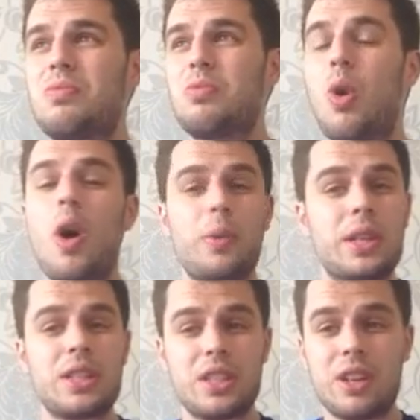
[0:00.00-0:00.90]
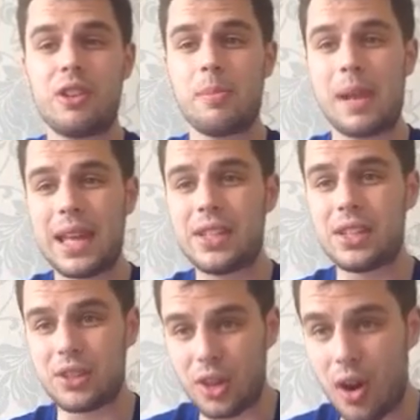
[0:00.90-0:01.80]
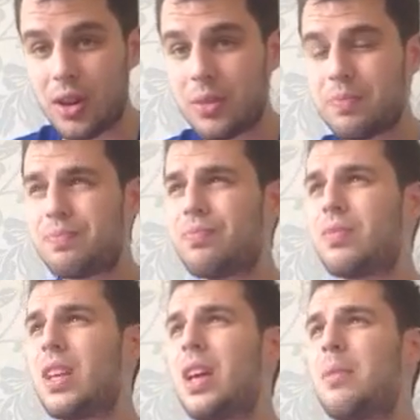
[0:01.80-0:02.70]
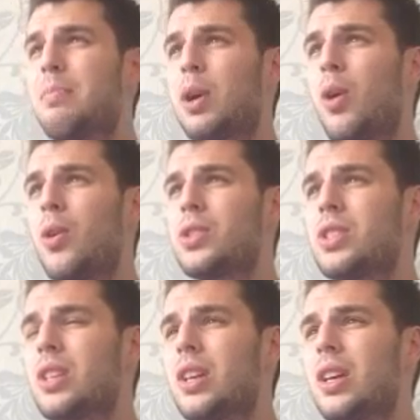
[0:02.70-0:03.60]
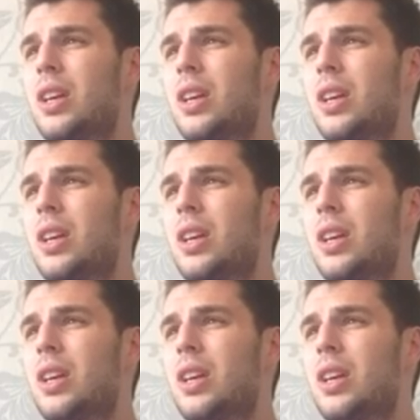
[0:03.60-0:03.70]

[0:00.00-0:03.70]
what I would consider a blatant duck. Because